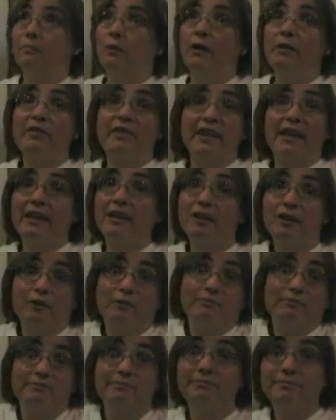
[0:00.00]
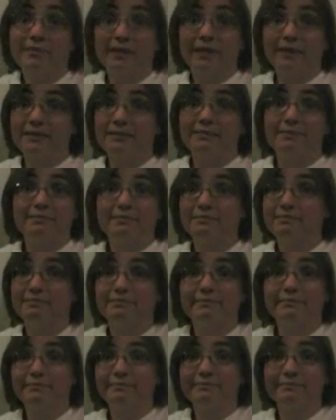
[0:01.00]
well, thank you.
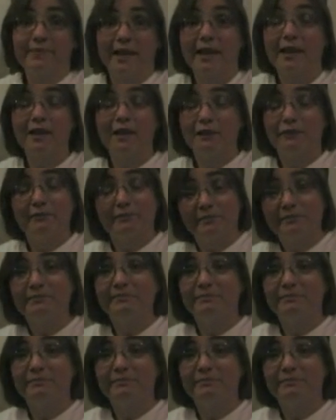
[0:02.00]
Thank you.